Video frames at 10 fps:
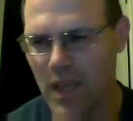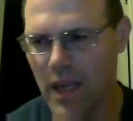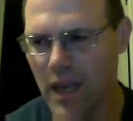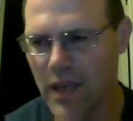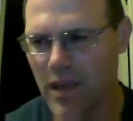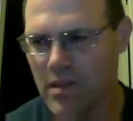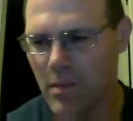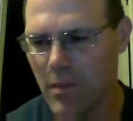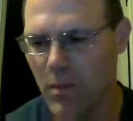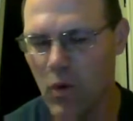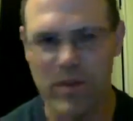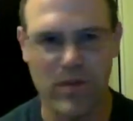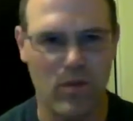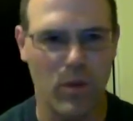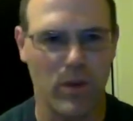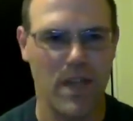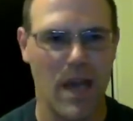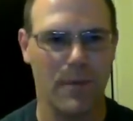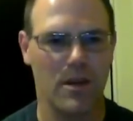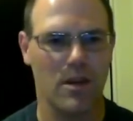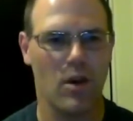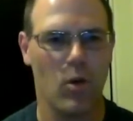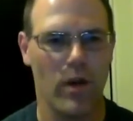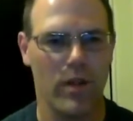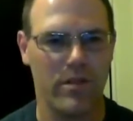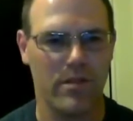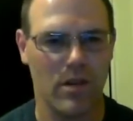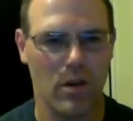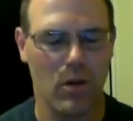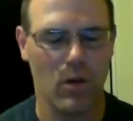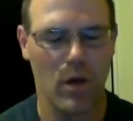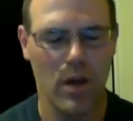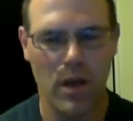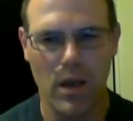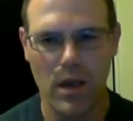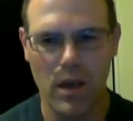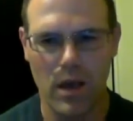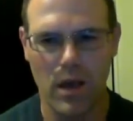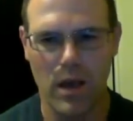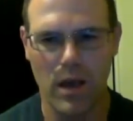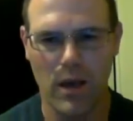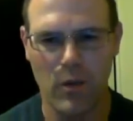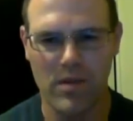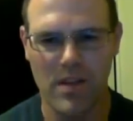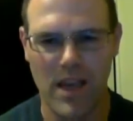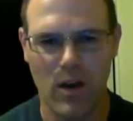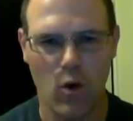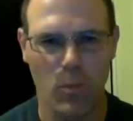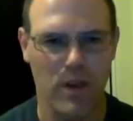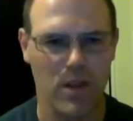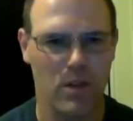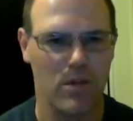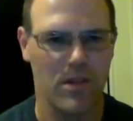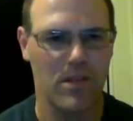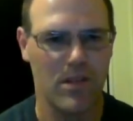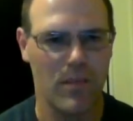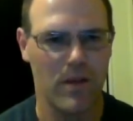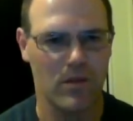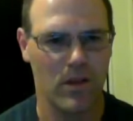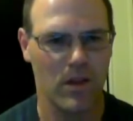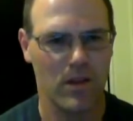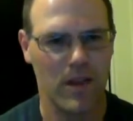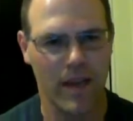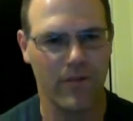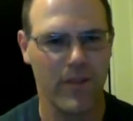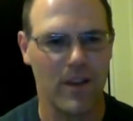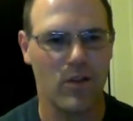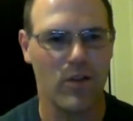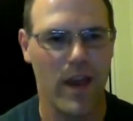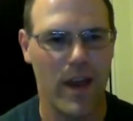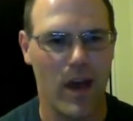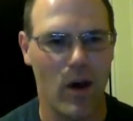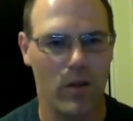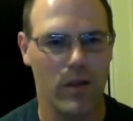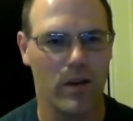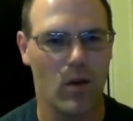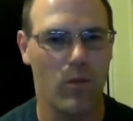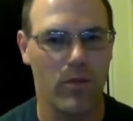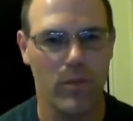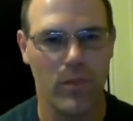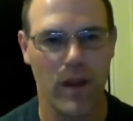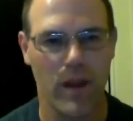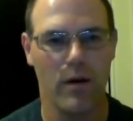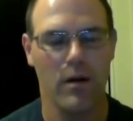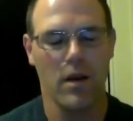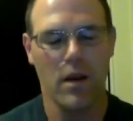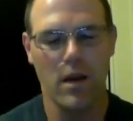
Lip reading: I guess, a more suitable topic to go with. So I was kind of hoping to use this semester to kind of figure that out and then go from there.